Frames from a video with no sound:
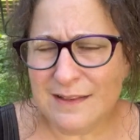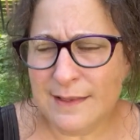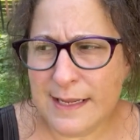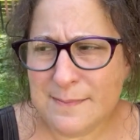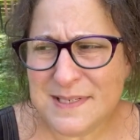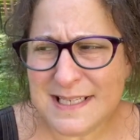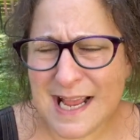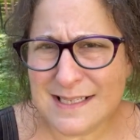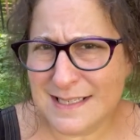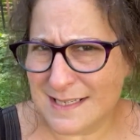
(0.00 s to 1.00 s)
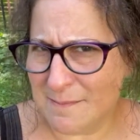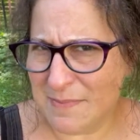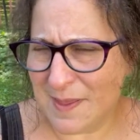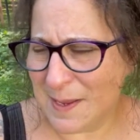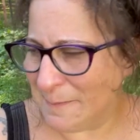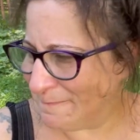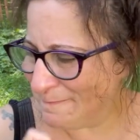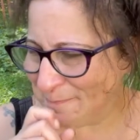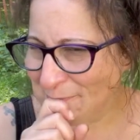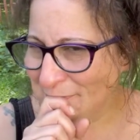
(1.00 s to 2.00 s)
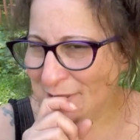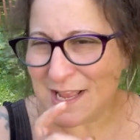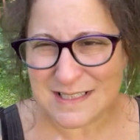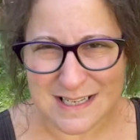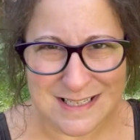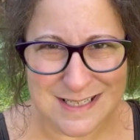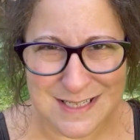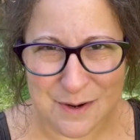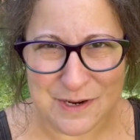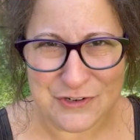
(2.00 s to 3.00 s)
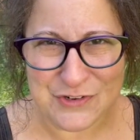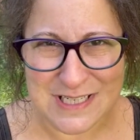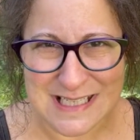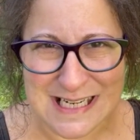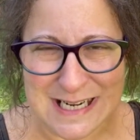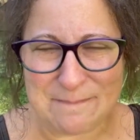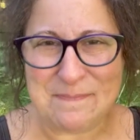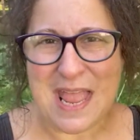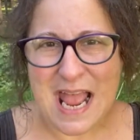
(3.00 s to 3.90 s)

Lib said something, this is so interesting.